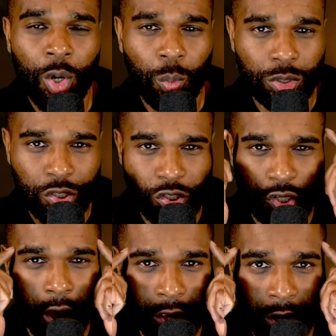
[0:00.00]
was
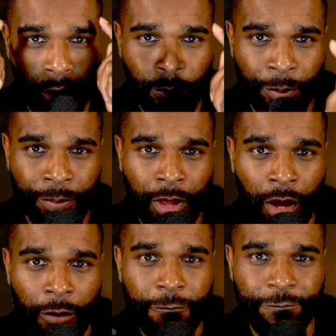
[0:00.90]
silo
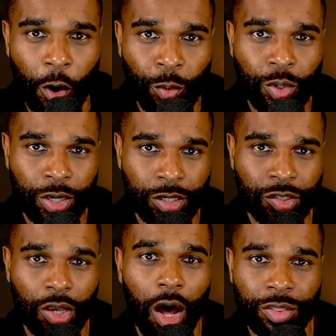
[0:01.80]
focus
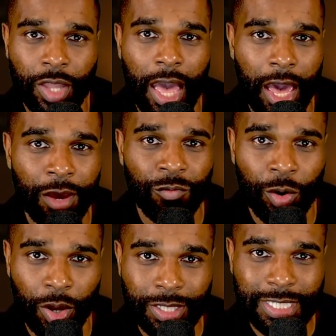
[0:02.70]
on the aero
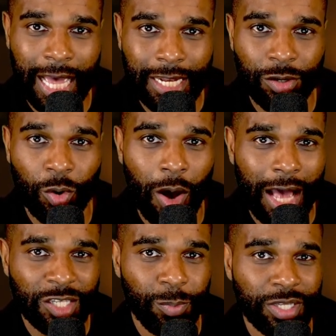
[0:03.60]
and technical
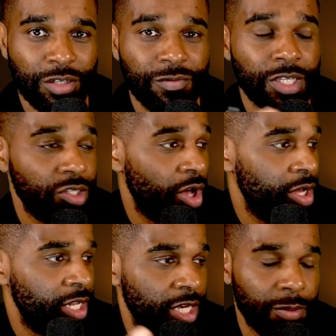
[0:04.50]
aspect of
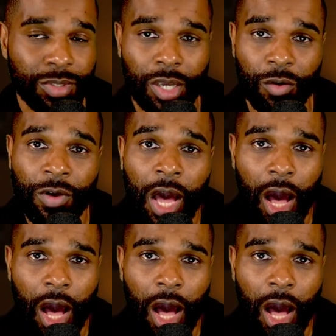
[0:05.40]
designing himself